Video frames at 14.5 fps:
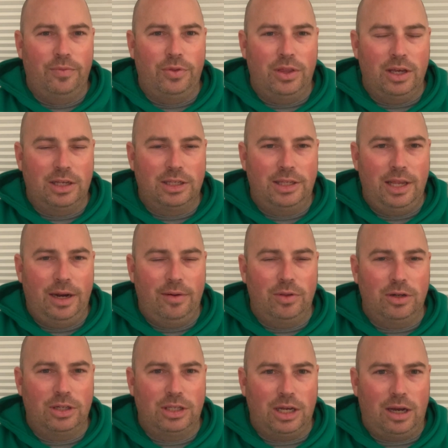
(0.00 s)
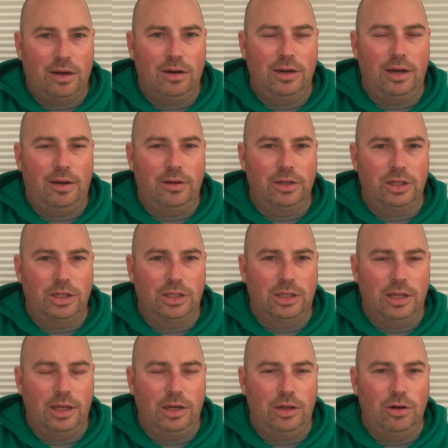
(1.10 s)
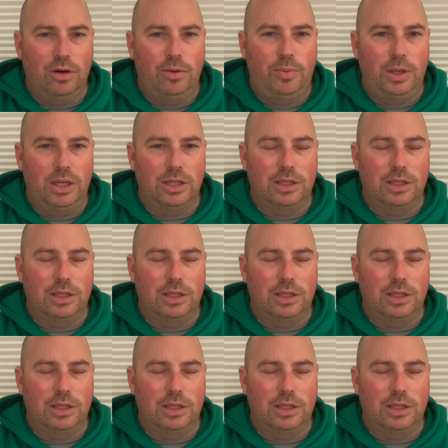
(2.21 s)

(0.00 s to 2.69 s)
the extent of their soccer knowledge is that European